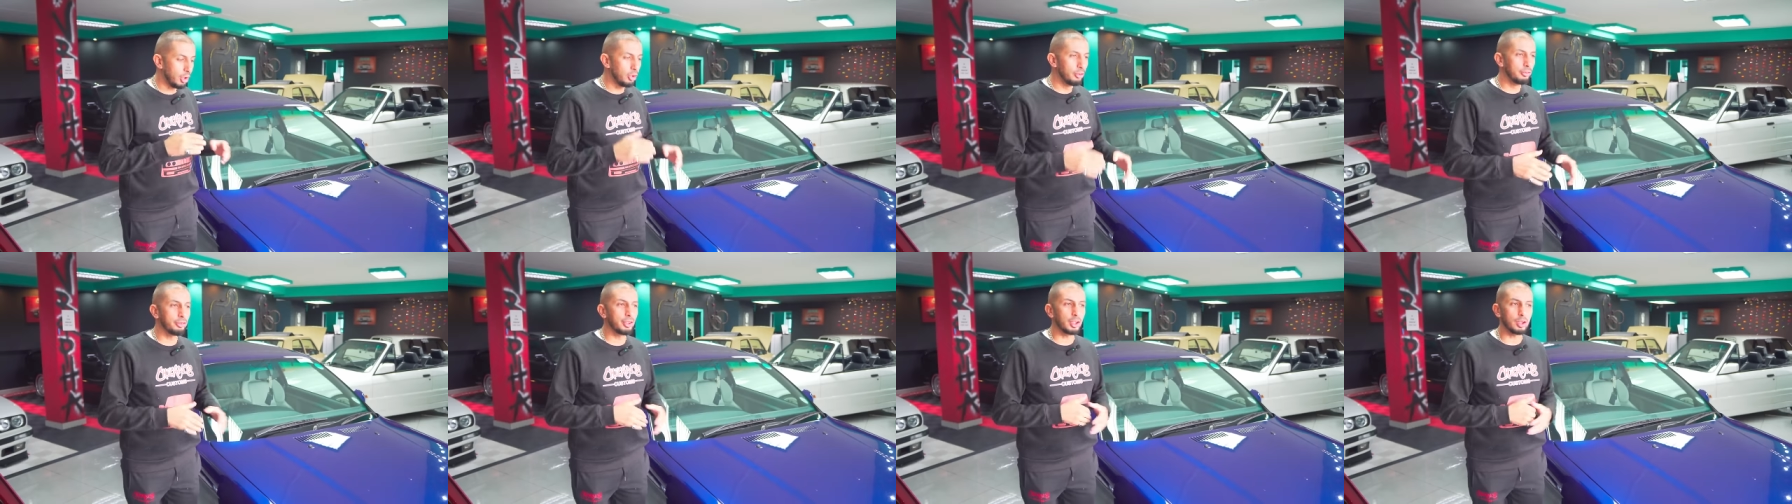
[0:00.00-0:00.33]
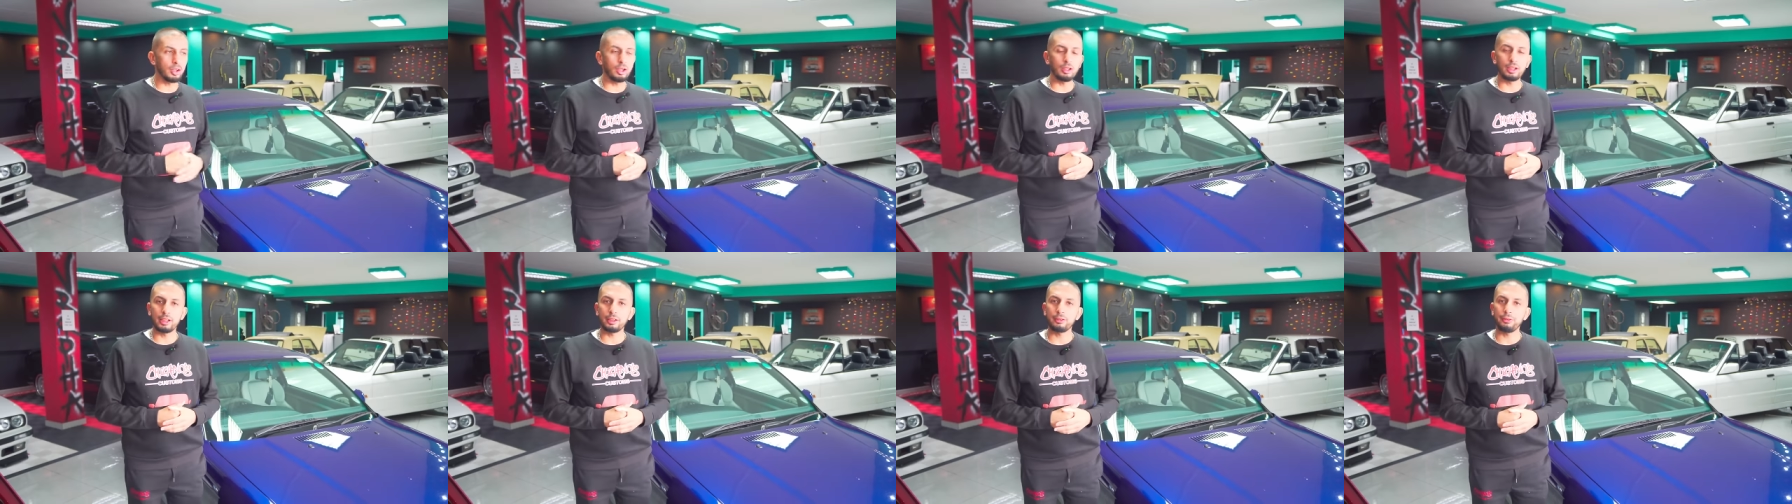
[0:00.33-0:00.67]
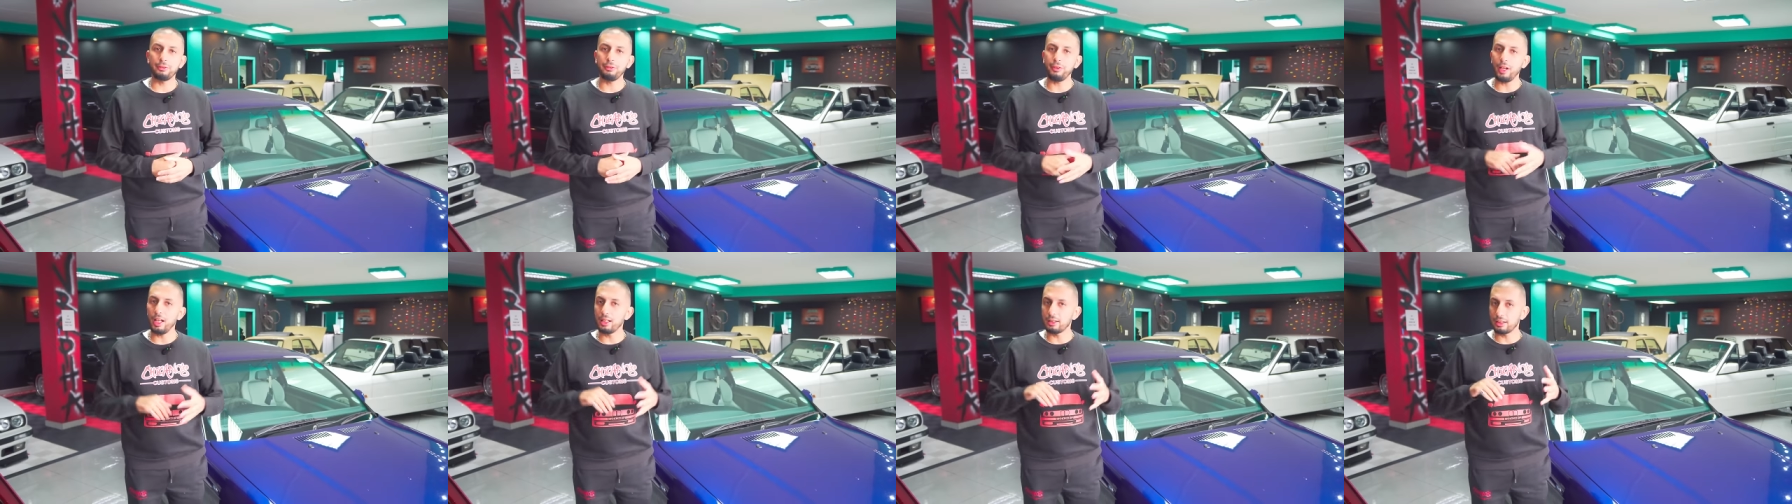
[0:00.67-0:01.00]
overall it
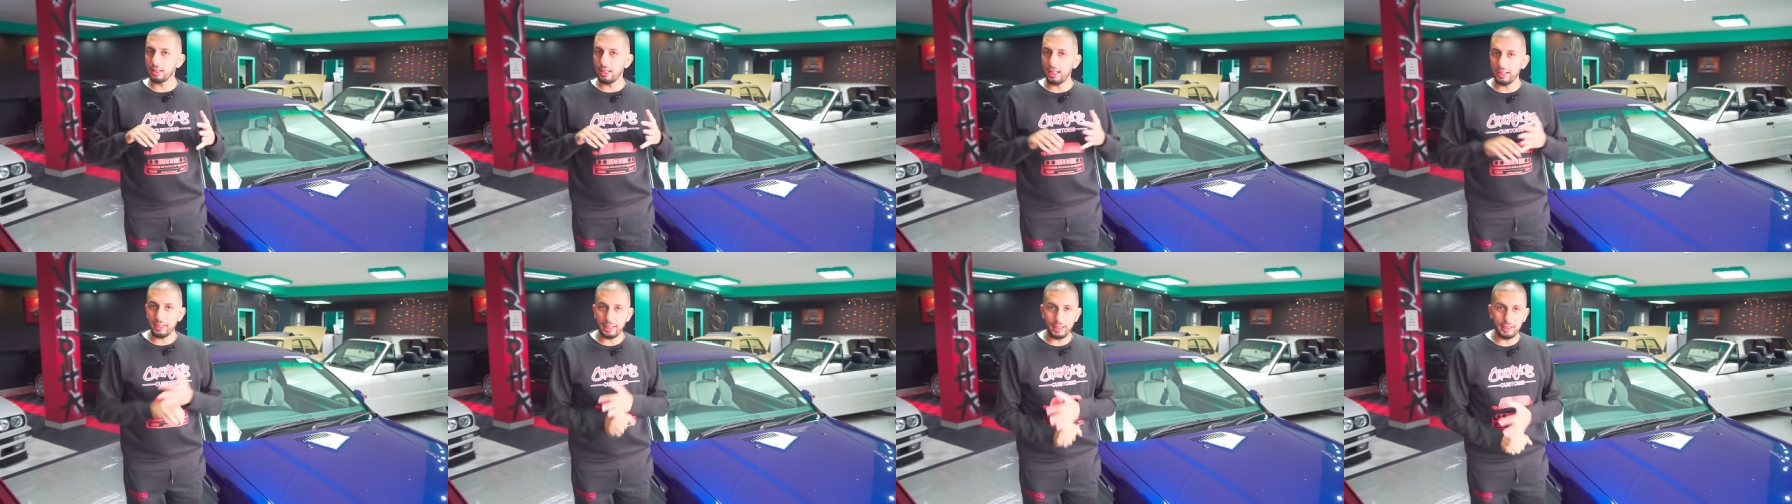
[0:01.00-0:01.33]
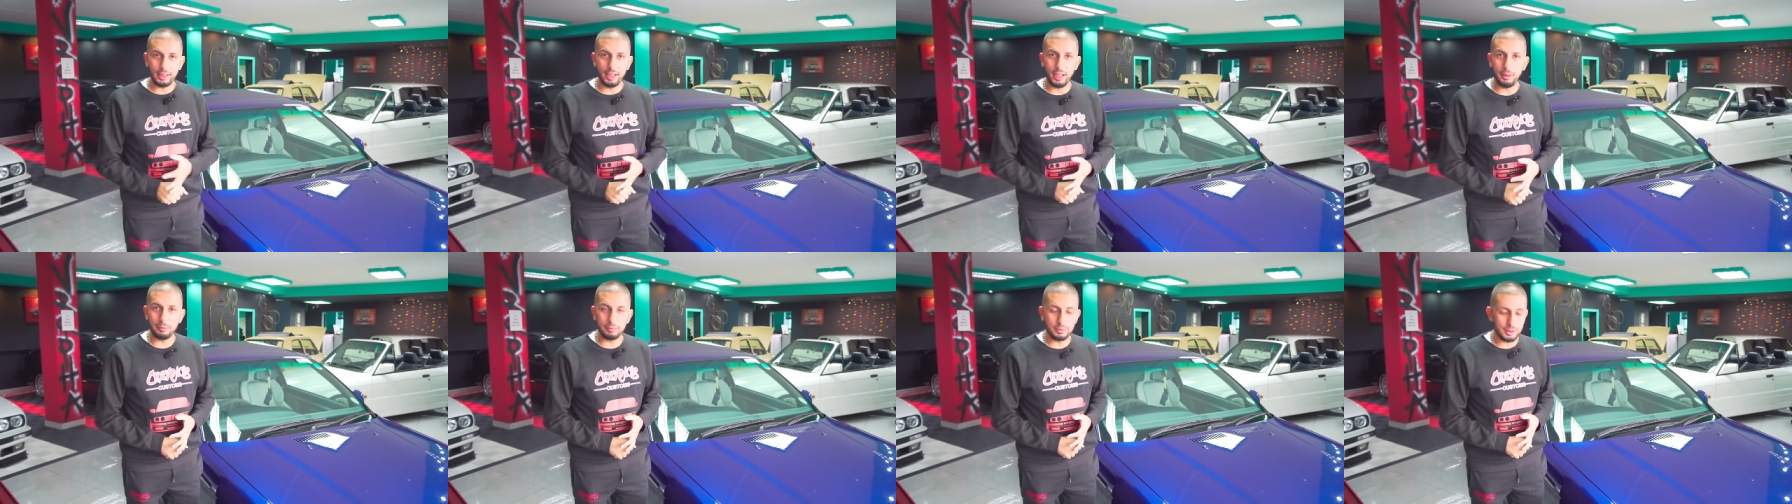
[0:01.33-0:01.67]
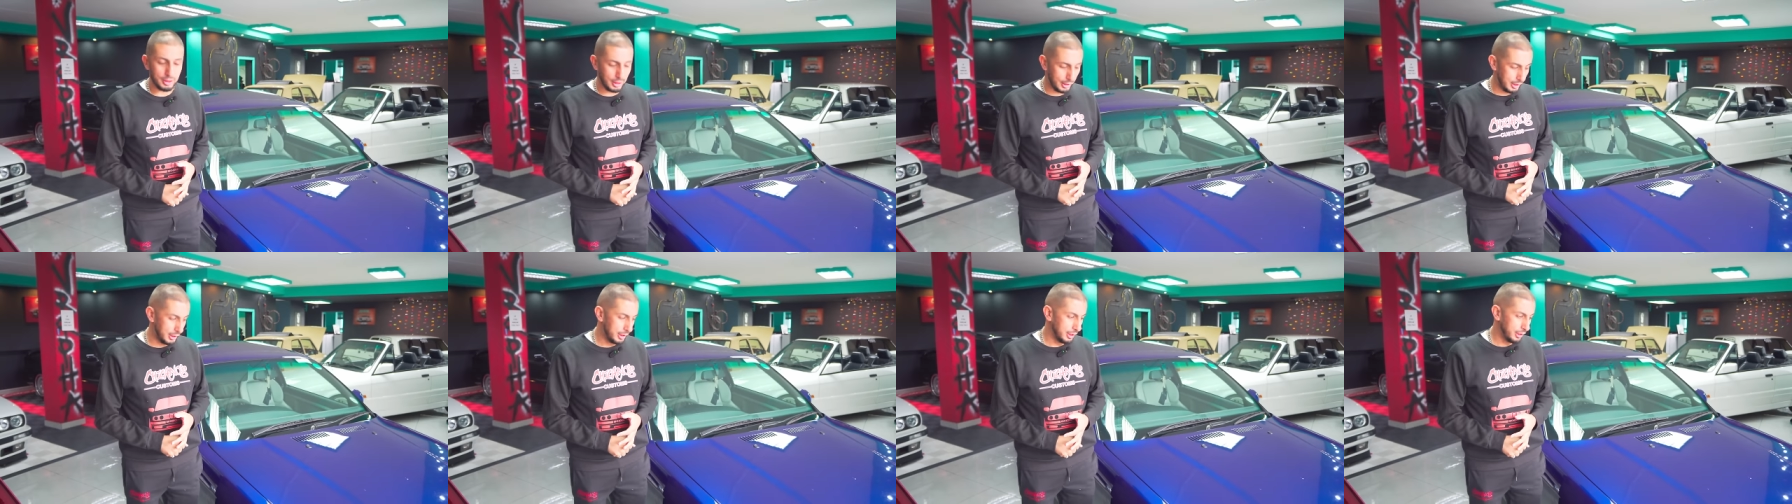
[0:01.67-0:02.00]
felt like an
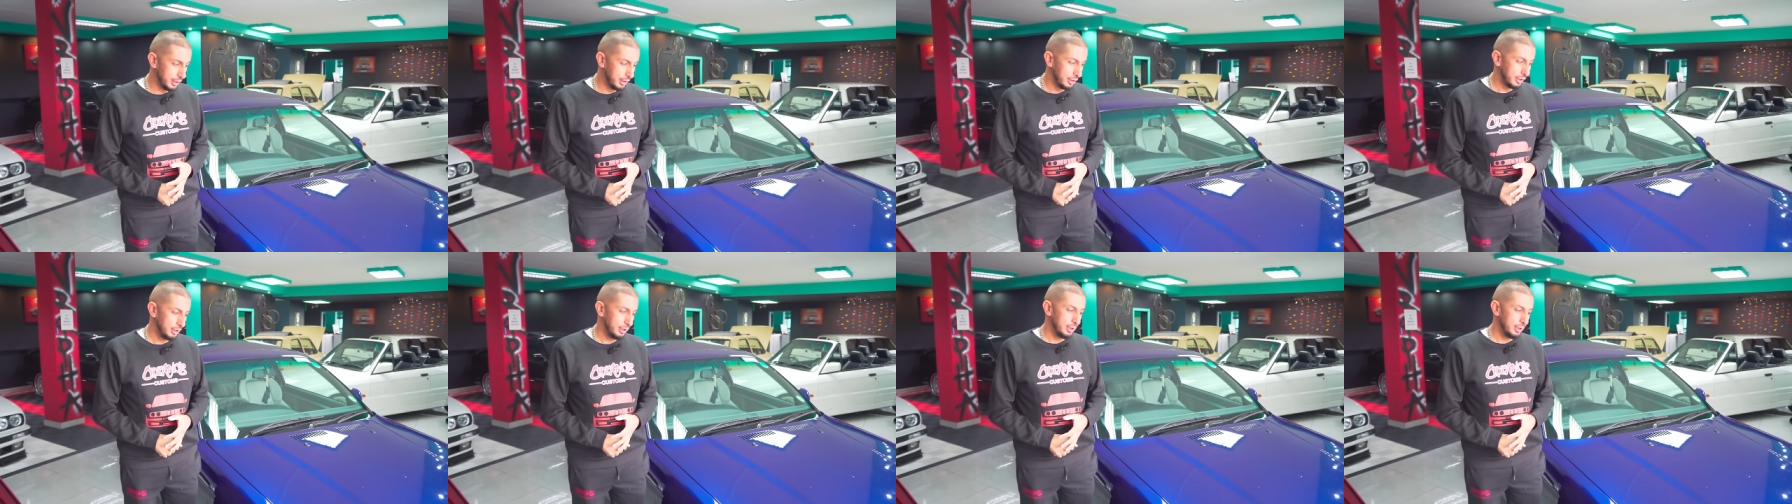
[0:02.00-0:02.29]
M3.